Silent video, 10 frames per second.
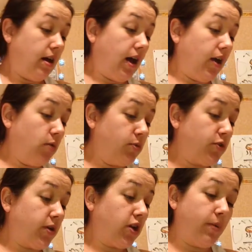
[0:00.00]
I almost
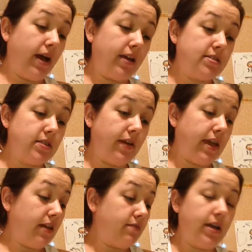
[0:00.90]
want to go back and see if I
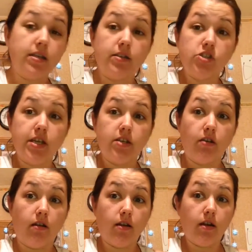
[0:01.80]
can't find a shade
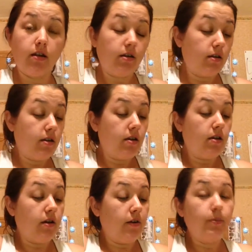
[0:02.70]
darker.
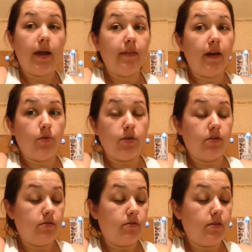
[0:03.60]
Oh my, that would
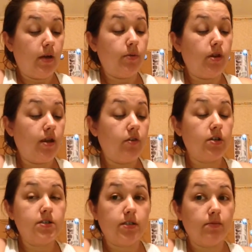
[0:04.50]
that would cover
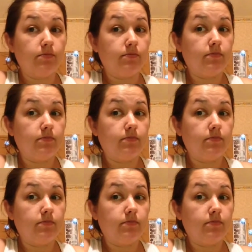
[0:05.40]
some